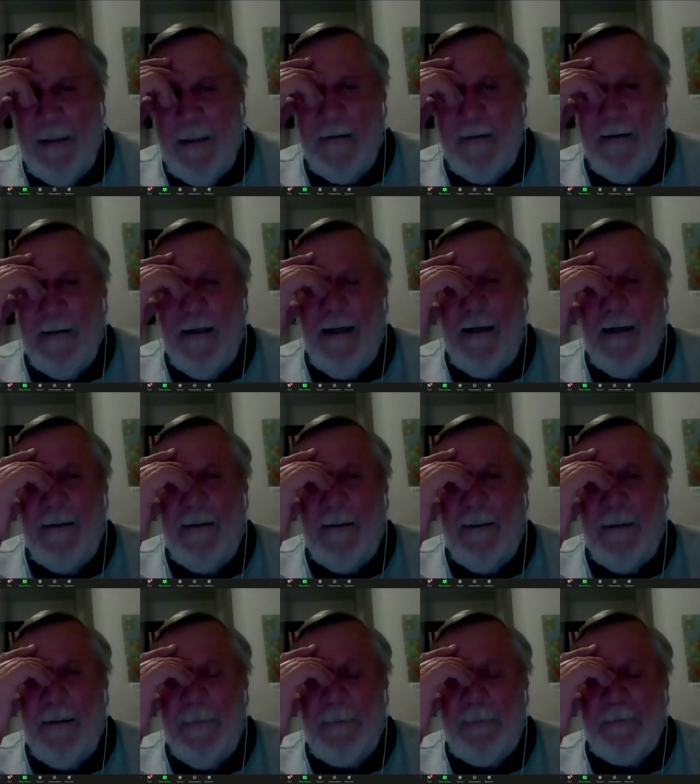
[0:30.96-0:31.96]
and, and
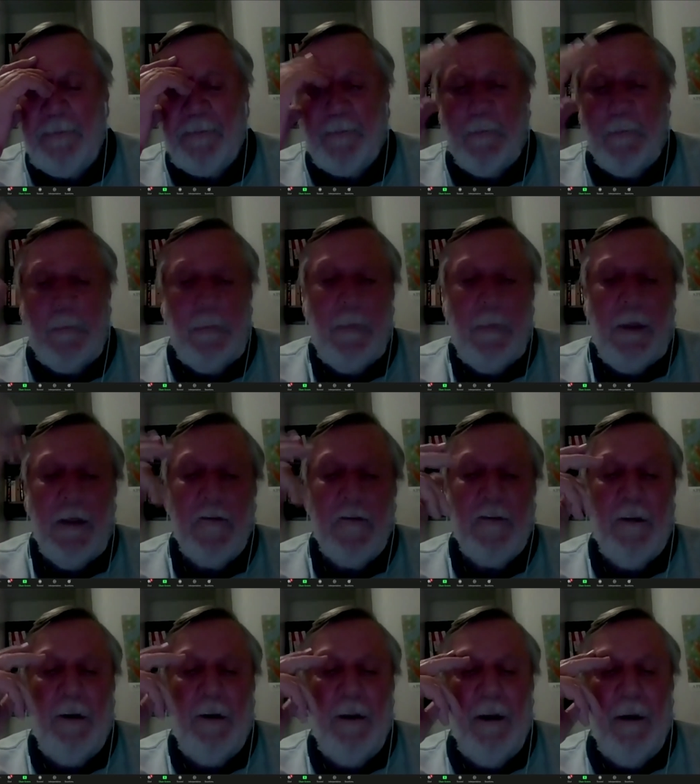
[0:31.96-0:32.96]
um,
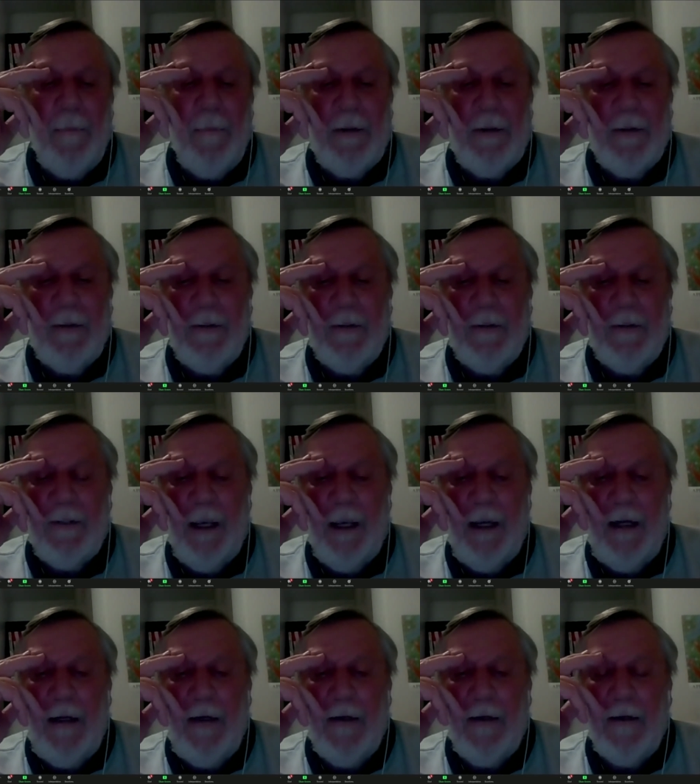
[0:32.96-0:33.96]
sorry, I meant to
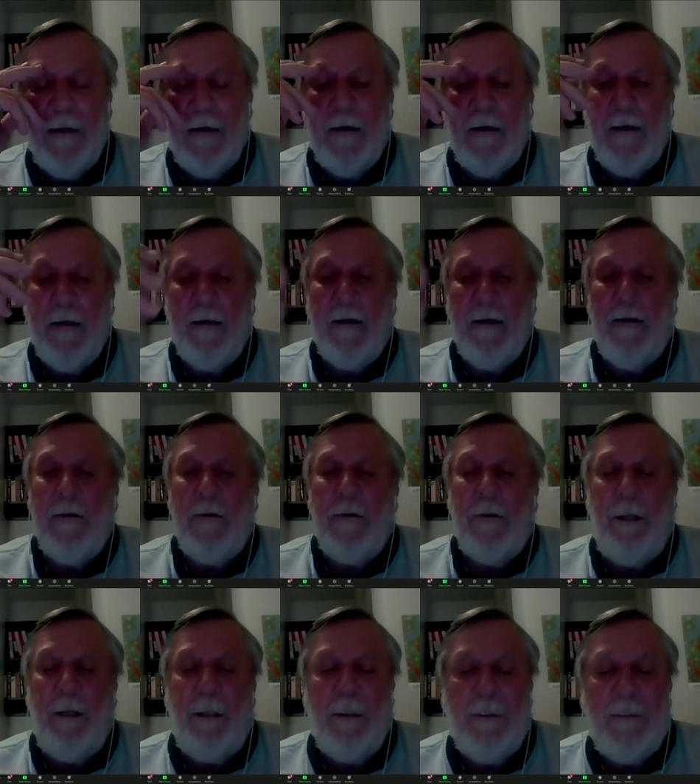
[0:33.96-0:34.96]
say uh,
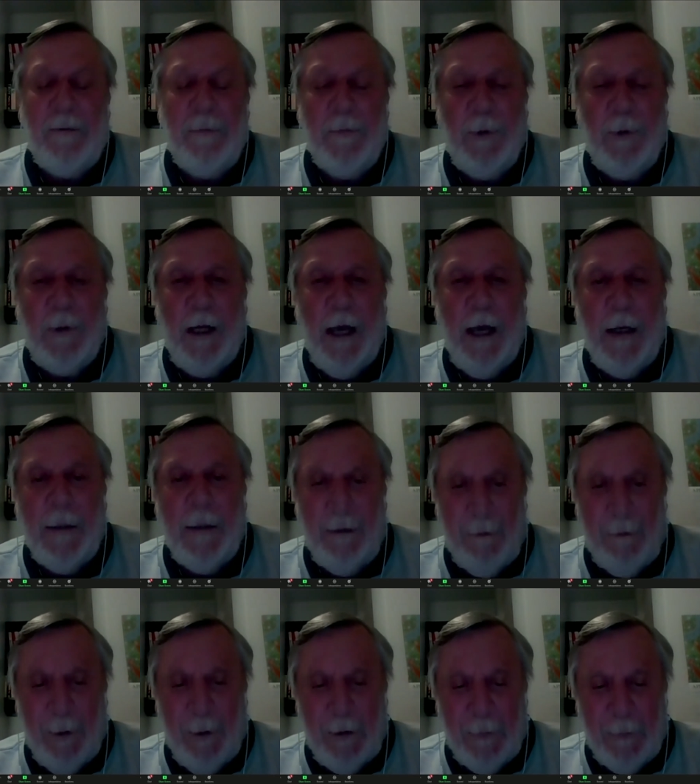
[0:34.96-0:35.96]
greetings to Morgana, the
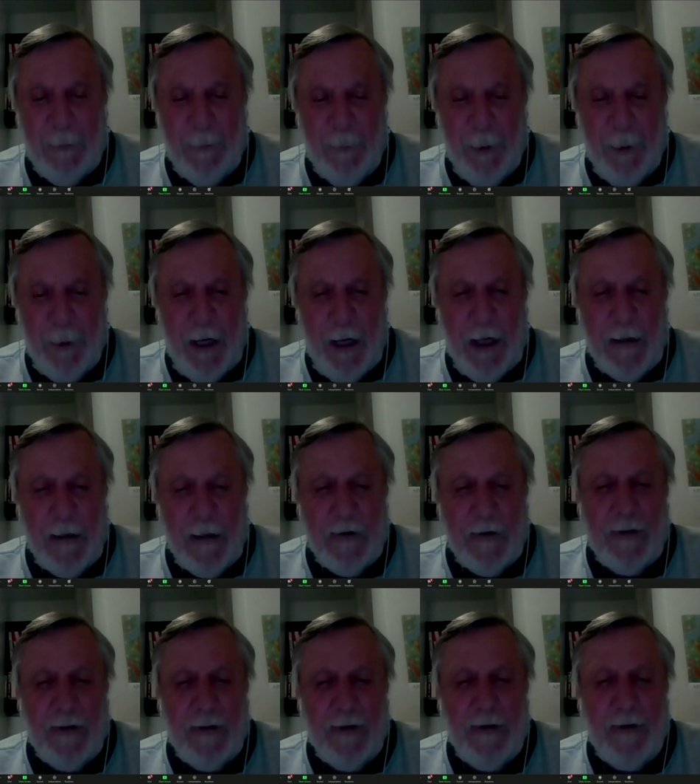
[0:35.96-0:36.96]
wonderful Morgana,
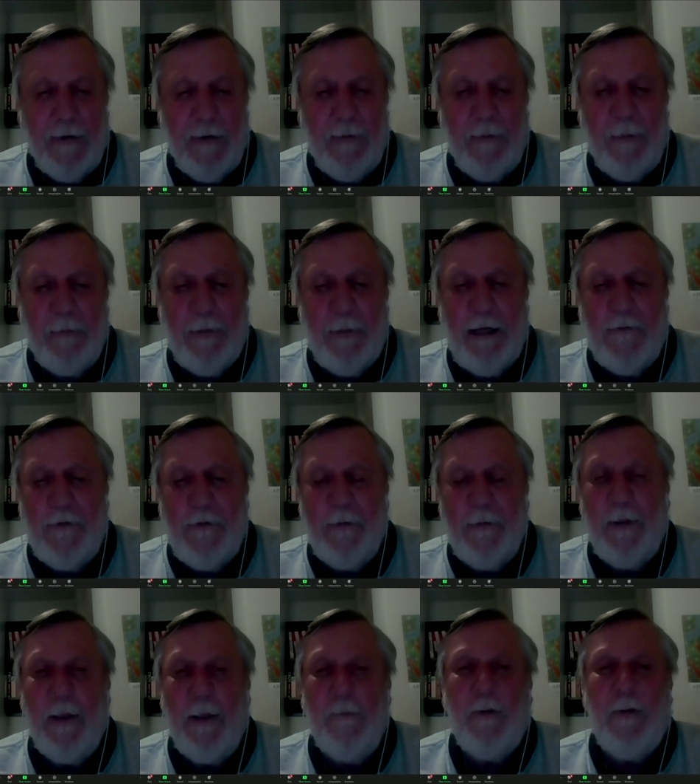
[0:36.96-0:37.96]
to Pavel
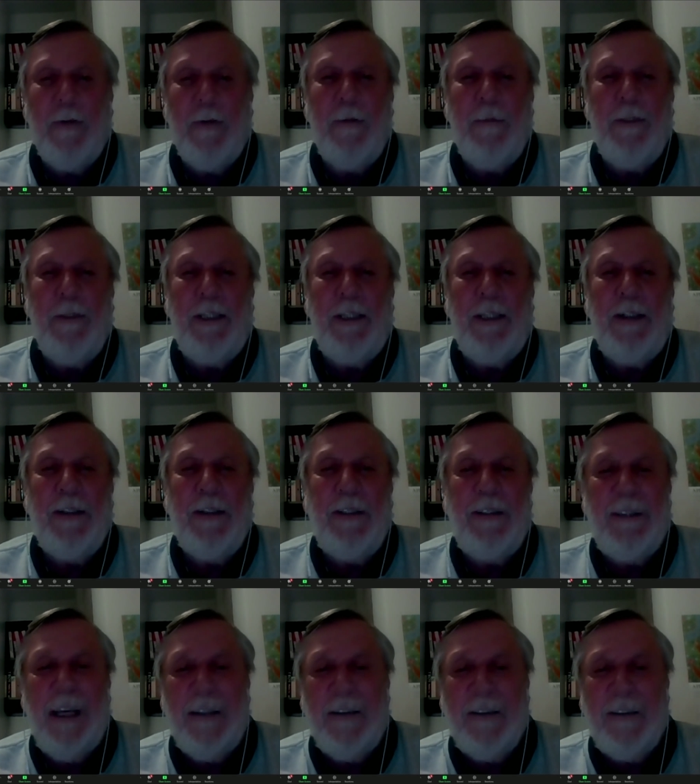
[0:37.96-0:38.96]
Bem, to Michelle
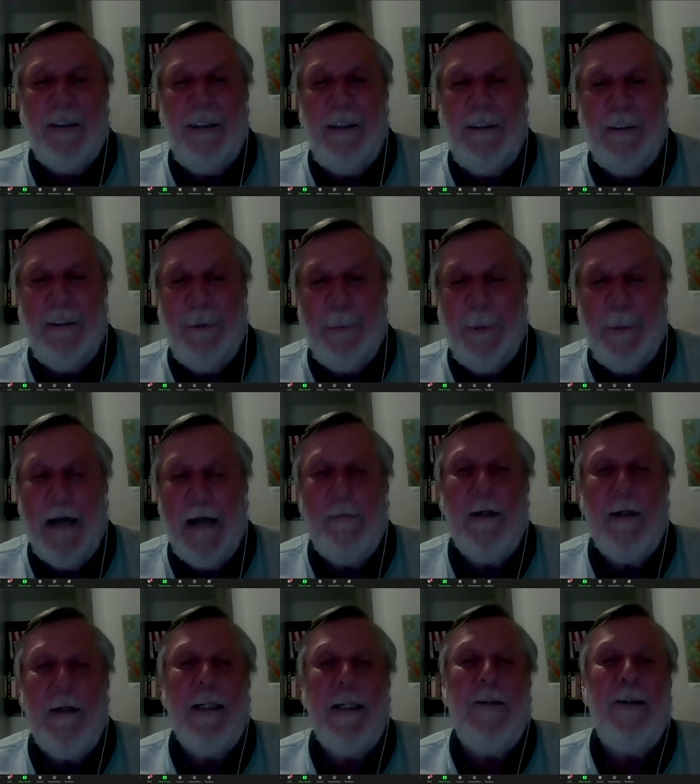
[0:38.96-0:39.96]
Koshavsky, and to the
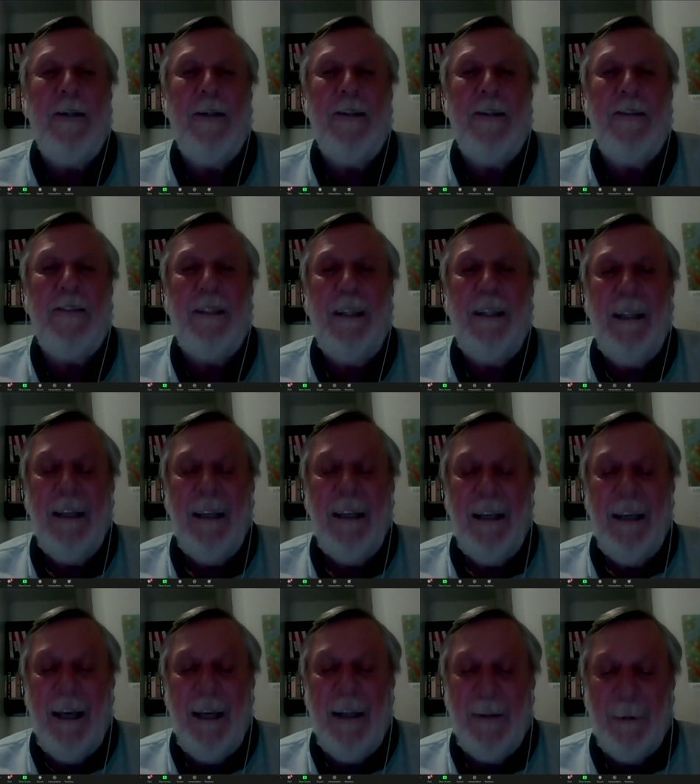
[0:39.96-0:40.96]
parliamentarians,
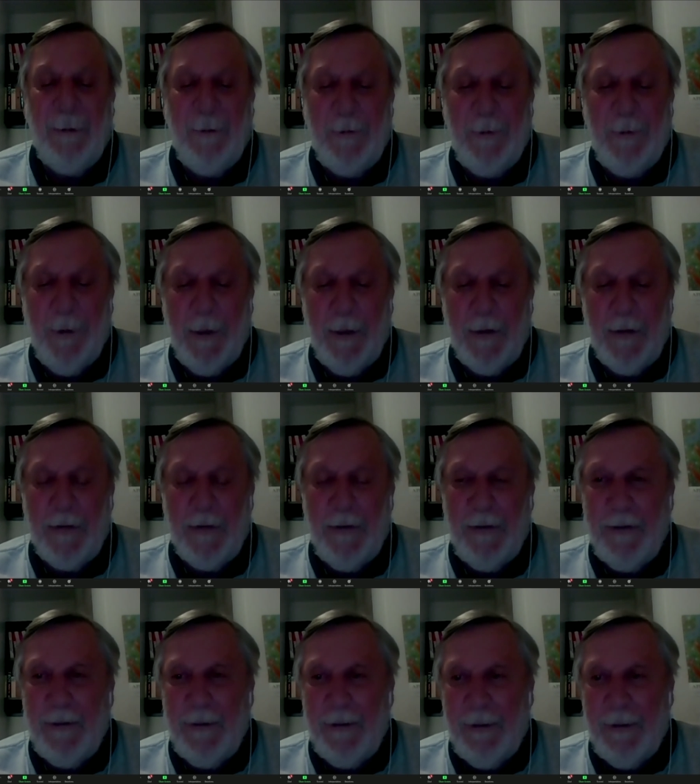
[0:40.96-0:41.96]
and to everyone else
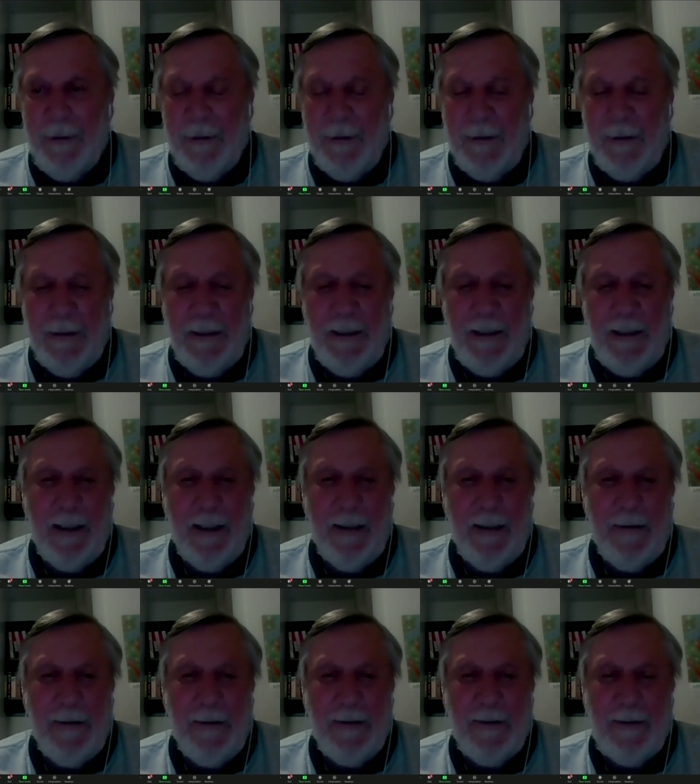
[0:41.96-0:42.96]
on the on the uh,
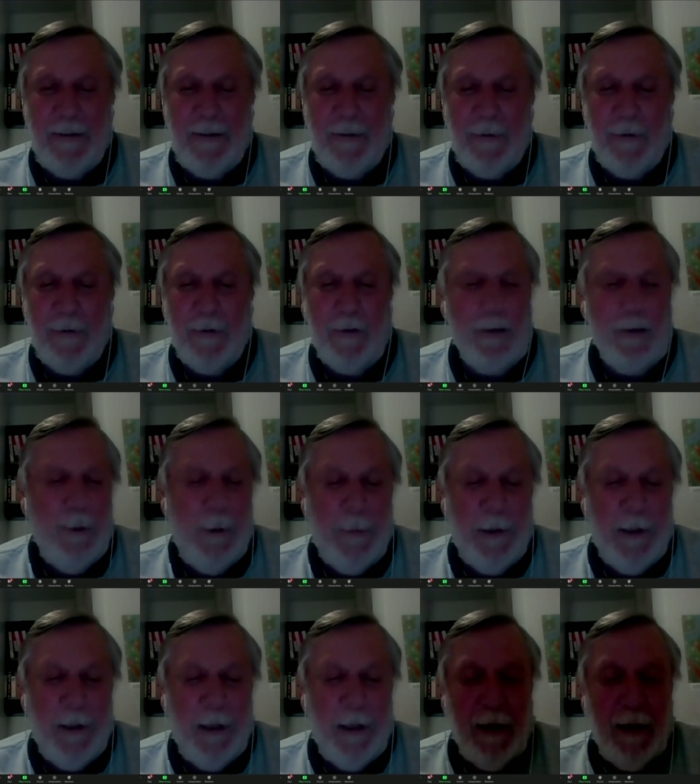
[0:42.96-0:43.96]
this extraordinary
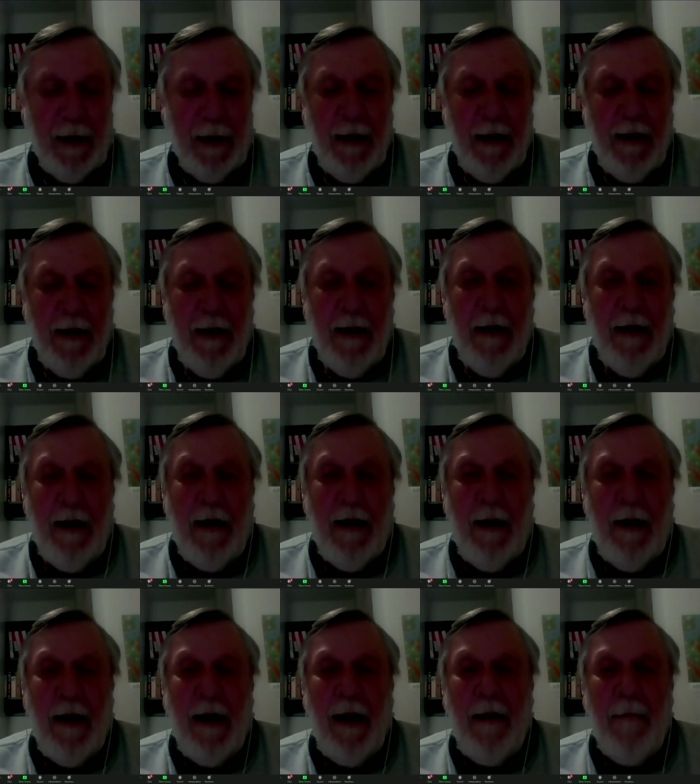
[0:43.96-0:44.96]
webinar. Uh,
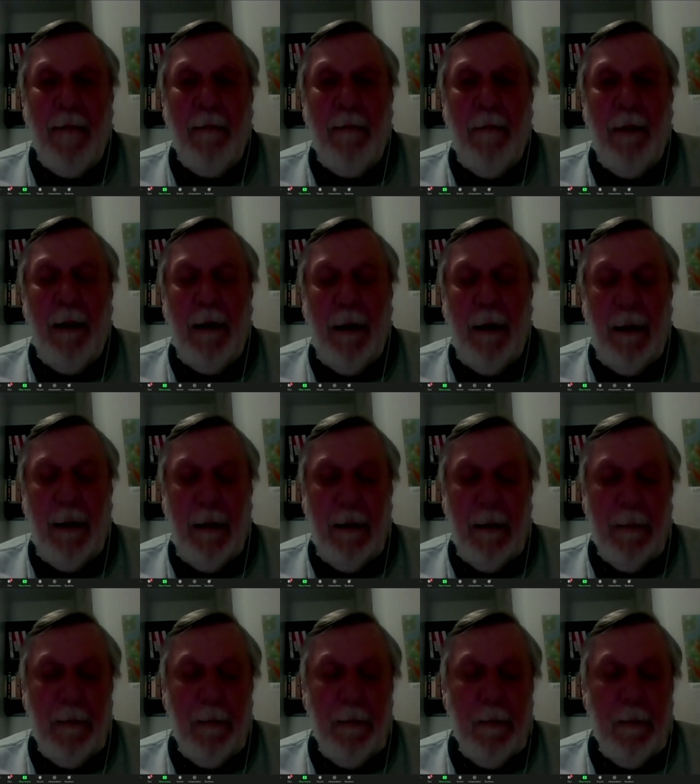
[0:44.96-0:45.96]
I am, uh,